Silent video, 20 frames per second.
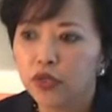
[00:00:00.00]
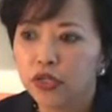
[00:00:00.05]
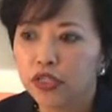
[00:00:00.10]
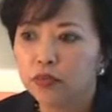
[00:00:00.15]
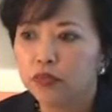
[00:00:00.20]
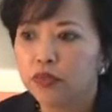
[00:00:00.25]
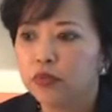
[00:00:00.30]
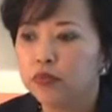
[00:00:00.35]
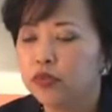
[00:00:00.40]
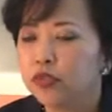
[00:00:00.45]

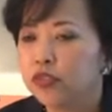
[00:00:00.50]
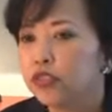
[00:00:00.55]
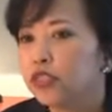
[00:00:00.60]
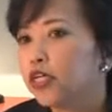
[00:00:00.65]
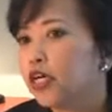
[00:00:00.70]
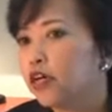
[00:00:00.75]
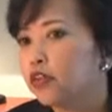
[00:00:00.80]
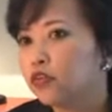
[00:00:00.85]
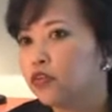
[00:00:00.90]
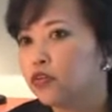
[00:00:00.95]
bringing people
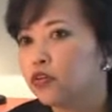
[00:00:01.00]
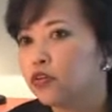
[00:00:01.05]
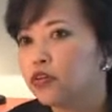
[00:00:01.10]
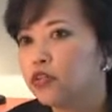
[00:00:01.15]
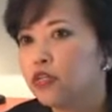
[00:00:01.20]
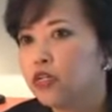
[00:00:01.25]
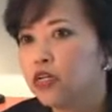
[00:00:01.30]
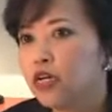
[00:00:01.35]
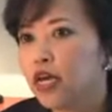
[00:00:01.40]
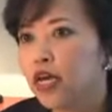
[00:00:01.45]
together
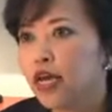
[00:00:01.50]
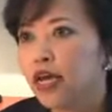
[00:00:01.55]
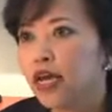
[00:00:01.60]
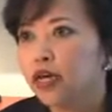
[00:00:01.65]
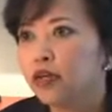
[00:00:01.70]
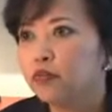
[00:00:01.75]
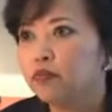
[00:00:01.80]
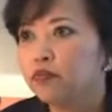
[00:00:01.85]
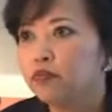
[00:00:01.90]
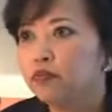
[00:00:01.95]

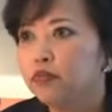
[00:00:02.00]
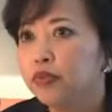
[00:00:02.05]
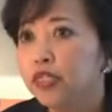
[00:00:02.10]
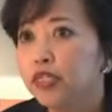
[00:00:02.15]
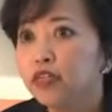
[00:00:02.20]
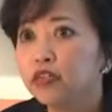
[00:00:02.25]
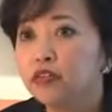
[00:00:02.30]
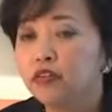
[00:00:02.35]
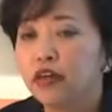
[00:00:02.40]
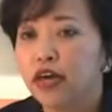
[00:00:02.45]
and
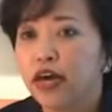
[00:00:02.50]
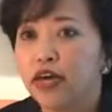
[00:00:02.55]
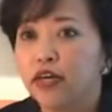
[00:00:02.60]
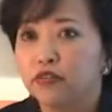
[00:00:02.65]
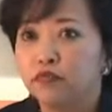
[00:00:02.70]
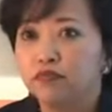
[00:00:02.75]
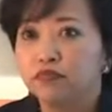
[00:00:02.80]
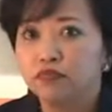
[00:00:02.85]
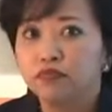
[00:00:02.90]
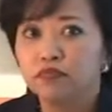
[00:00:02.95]
being
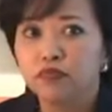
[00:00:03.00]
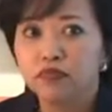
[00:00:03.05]
that,